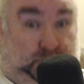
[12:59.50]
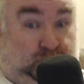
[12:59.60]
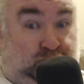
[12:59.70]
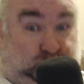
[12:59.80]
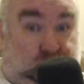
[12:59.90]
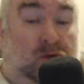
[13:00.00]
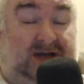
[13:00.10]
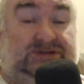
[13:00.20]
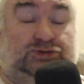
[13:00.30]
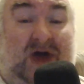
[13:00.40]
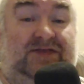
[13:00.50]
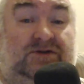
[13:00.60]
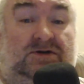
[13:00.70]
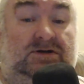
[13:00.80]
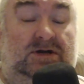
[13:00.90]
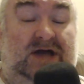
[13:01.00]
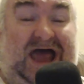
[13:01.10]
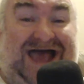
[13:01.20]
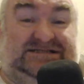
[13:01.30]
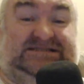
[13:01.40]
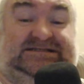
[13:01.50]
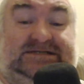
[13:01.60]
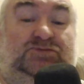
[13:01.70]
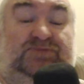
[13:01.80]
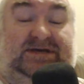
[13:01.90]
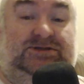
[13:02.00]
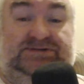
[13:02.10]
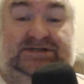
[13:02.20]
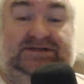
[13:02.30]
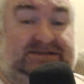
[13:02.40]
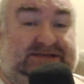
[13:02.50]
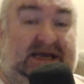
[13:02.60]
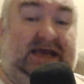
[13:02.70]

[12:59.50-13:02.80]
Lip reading: much rather still be using the same